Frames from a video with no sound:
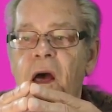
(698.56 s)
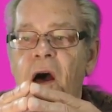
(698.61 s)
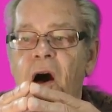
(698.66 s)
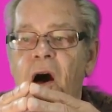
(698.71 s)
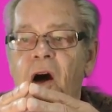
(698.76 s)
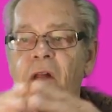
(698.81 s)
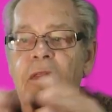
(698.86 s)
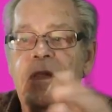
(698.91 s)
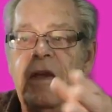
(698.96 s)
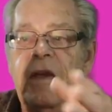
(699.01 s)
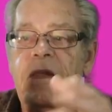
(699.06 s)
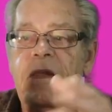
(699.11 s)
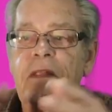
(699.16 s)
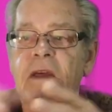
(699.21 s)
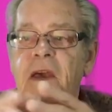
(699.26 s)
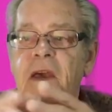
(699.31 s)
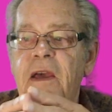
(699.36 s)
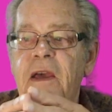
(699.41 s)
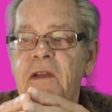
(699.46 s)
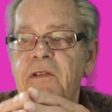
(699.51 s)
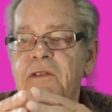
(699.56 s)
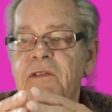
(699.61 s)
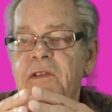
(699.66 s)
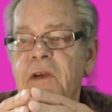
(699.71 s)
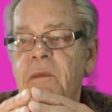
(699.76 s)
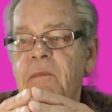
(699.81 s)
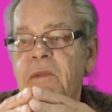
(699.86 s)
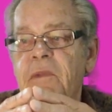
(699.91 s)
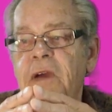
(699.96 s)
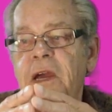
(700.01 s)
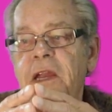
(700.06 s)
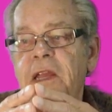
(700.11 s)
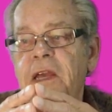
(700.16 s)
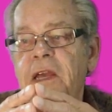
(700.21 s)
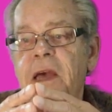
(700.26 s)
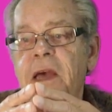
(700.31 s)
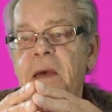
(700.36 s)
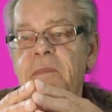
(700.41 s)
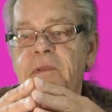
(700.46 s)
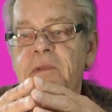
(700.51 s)
On the other hand, some dating
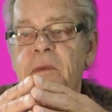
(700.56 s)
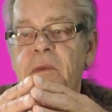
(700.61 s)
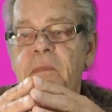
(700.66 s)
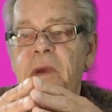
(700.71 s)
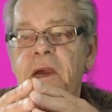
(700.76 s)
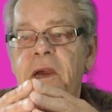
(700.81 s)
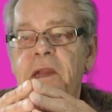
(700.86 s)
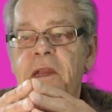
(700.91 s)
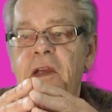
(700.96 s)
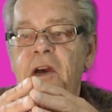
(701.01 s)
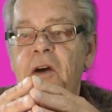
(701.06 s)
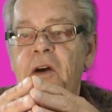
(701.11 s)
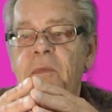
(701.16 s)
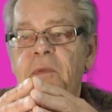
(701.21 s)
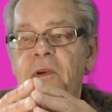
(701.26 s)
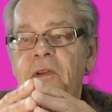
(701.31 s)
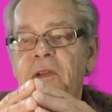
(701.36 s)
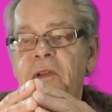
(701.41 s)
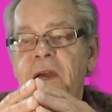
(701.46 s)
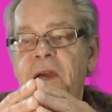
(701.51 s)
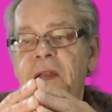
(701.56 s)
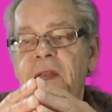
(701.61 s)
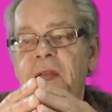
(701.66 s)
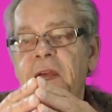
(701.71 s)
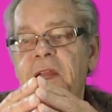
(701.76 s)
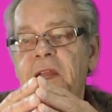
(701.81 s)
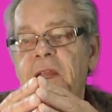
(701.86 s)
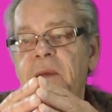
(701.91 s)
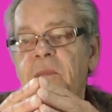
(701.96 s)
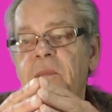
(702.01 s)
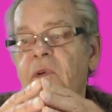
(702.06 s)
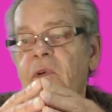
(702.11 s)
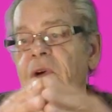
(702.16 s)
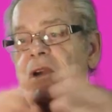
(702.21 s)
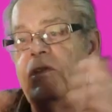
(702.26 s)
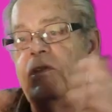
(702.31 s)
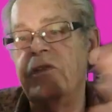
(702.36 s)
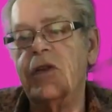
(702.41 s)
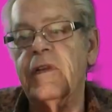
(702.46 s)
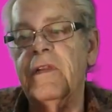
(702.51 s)
apps are made to help you date
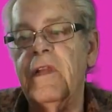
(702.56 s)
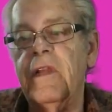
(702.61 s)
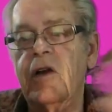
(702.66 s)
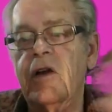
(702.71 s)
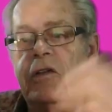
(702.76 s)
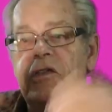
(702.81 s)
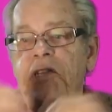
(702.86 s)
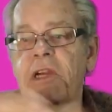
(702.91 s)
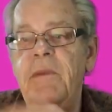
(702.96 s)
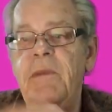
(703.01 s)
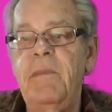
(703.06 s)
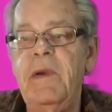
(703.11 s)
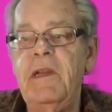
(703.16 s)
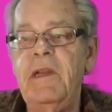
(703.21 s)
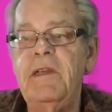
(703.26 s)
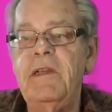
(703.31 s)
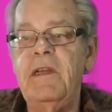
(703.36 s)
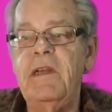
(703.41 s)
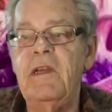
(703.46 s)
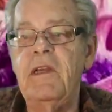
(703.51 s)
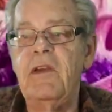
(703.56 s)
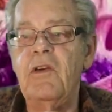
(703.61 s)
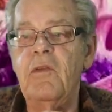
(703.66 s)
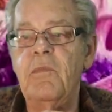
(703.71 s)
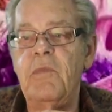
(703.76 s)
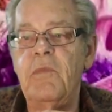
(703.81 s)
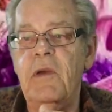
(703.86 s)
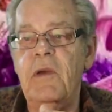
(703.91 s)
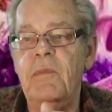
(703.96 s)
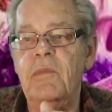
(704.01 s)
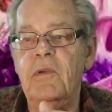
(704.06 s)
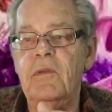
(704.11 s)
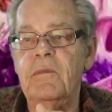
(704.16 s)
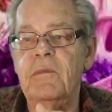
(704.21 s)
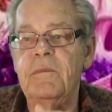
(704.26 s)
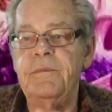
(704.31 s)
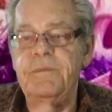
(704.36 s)
ladyboys and LGBTQ people.